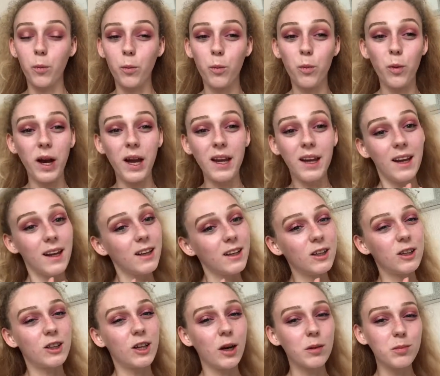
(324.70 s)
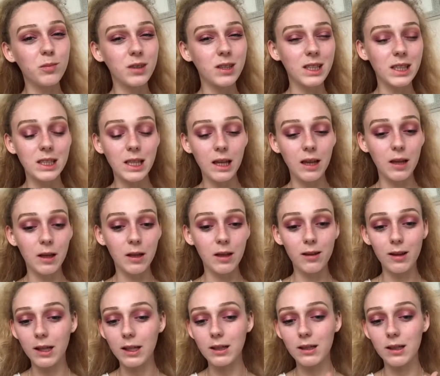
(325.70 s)
when it comes
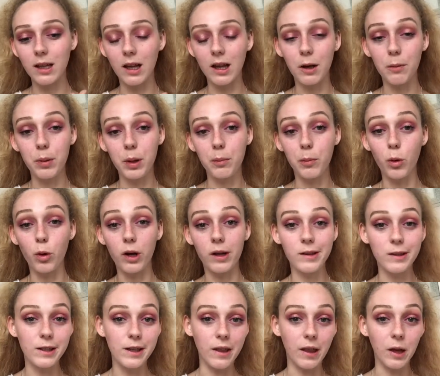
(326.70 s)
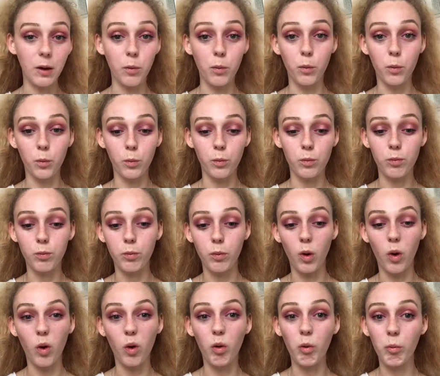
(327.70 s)
like a little bit more into like
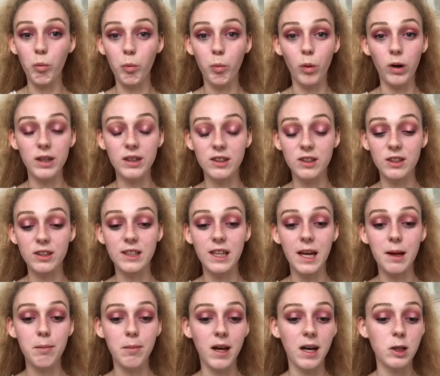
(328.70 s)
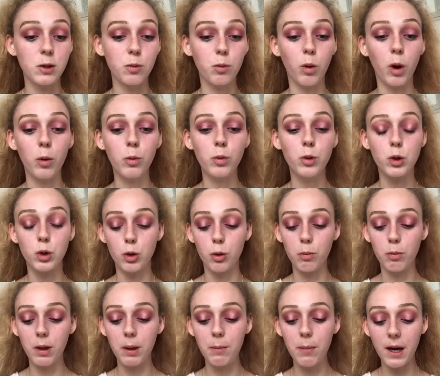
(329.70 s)
autumn winter time, this will
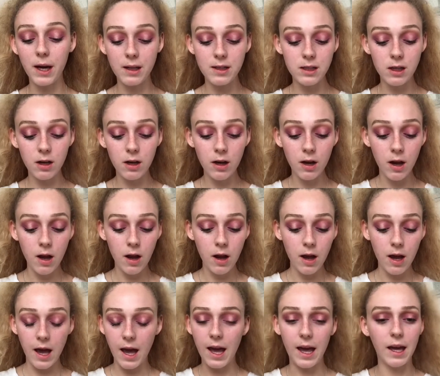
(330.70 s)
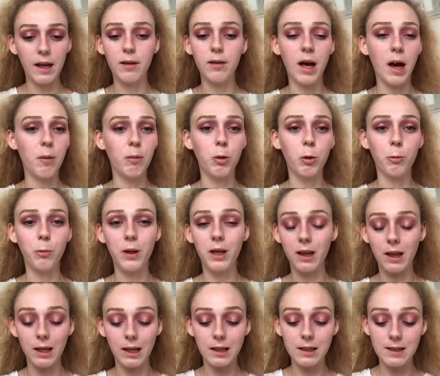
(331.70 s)
suit me better. It will
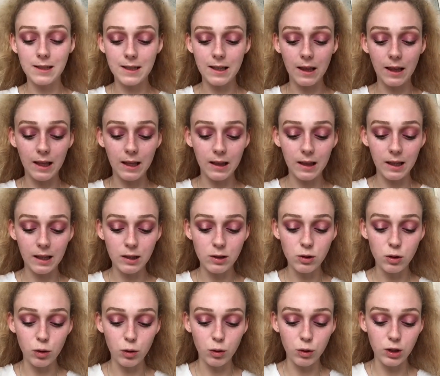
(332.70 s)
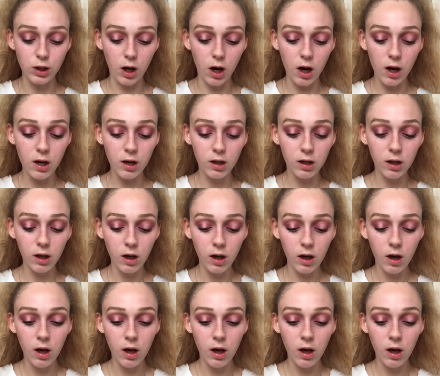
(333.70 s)
be like slightly too dark,